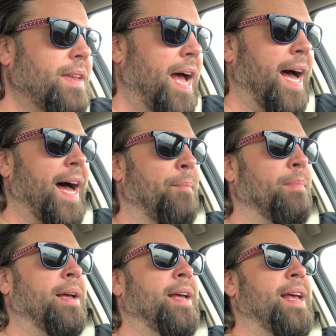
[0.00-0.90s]

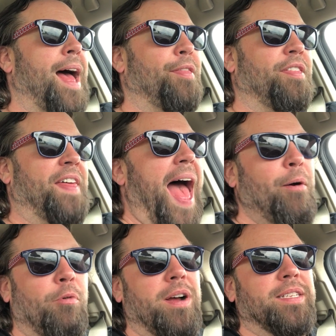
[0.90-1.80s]

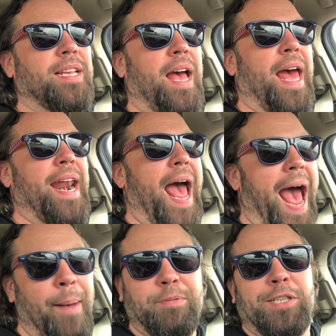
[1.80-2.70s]
That was an
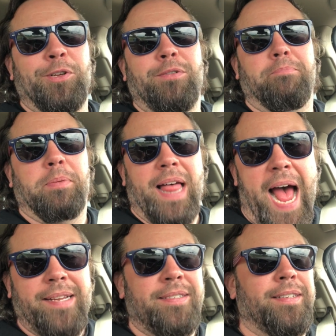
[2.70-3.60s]
absolute
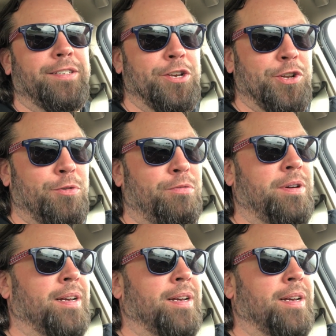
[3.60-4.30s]
blast to do.